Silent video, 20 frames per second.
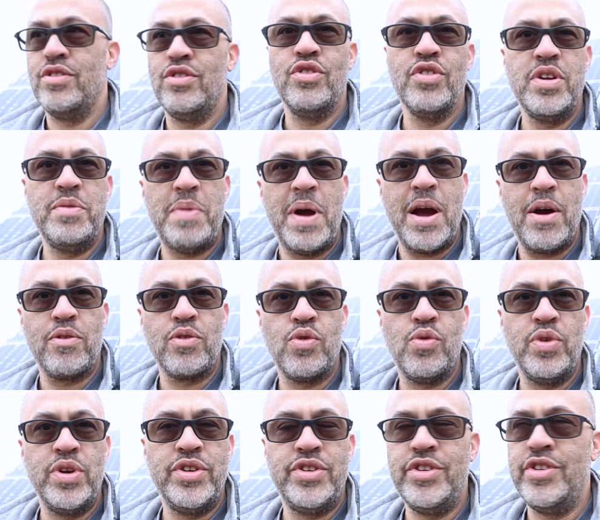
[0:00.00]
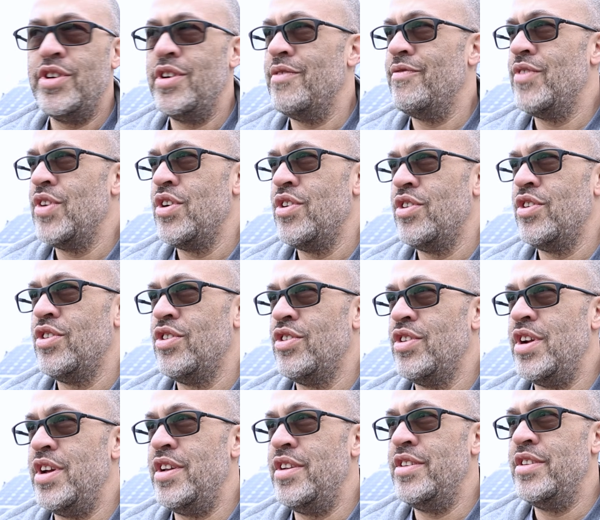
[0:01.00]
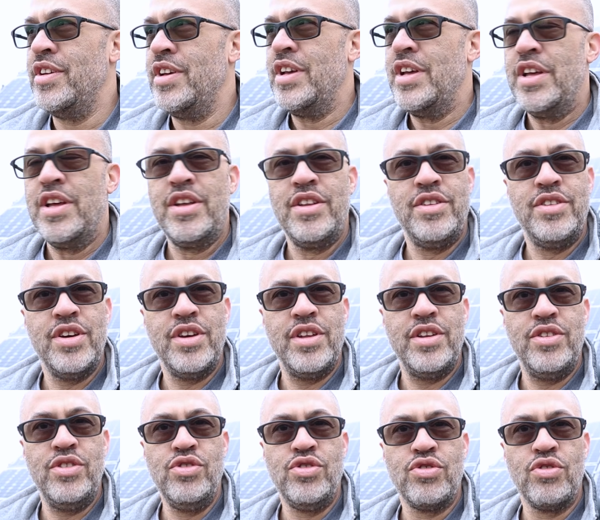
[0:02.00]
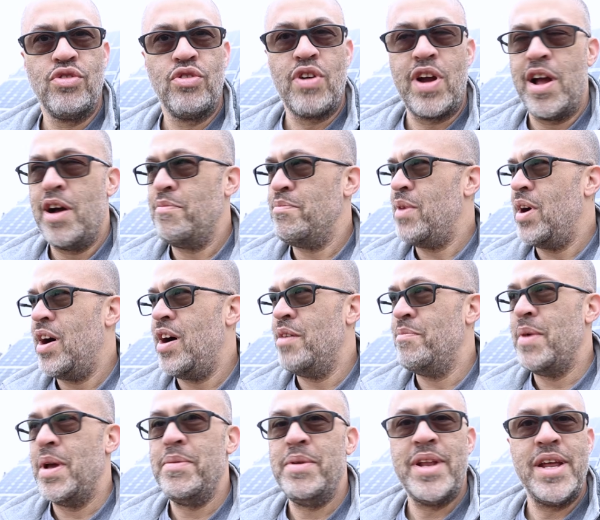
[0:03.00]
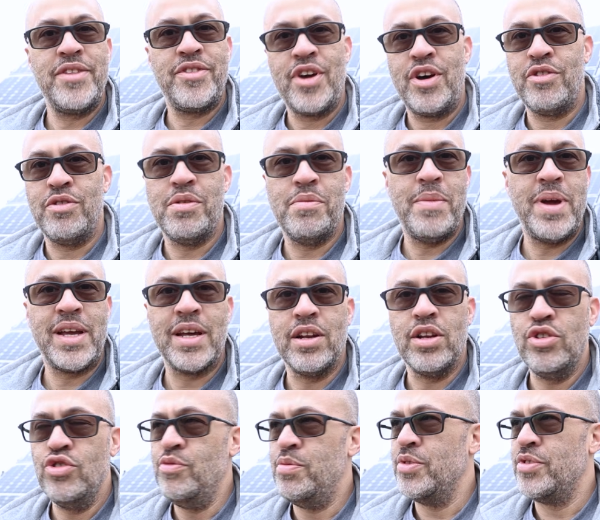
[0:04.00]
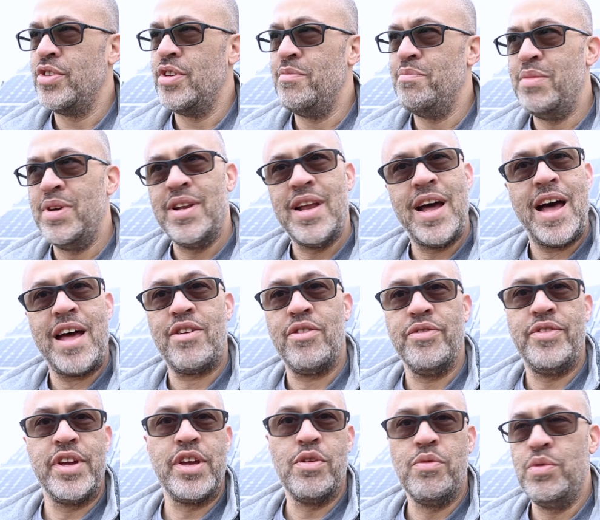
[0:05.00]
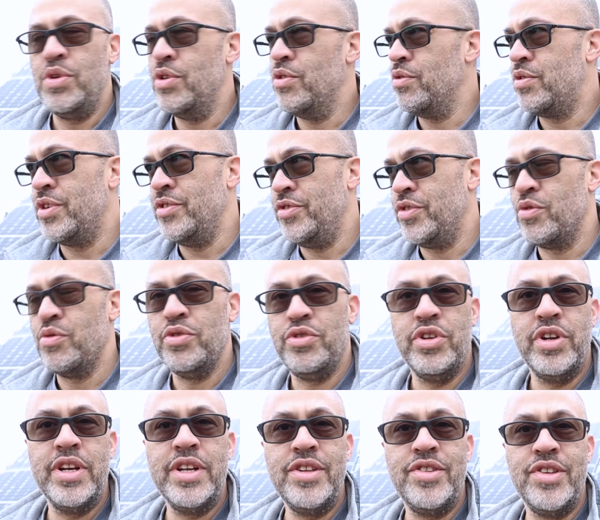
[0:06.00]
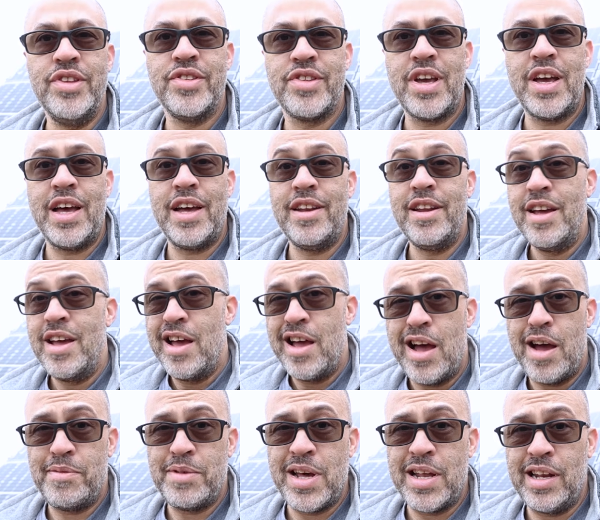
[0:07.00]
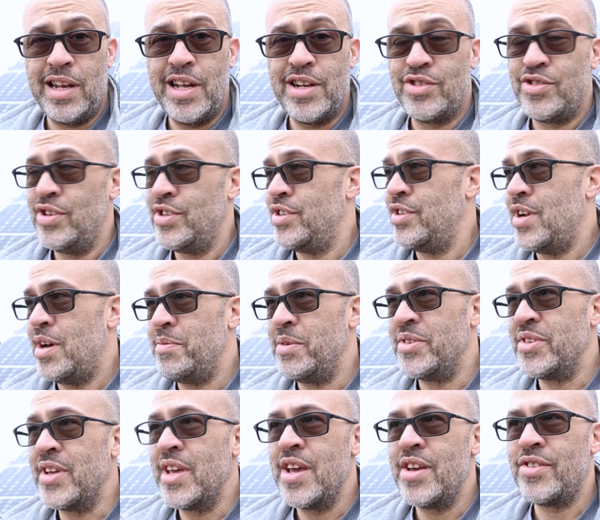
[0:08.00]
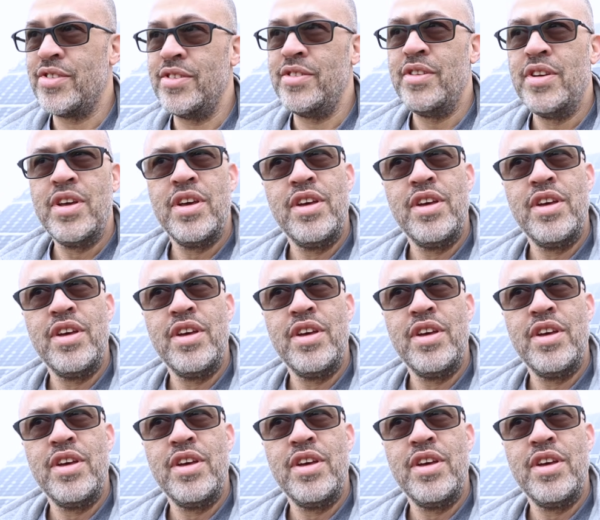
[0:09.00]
grid power going into your inverter and the neutral ground bomb, maybe they thought it would make a loop or something, but I don't think it will because they're going through the DC side. I'm not an electrician, I'm just guessing.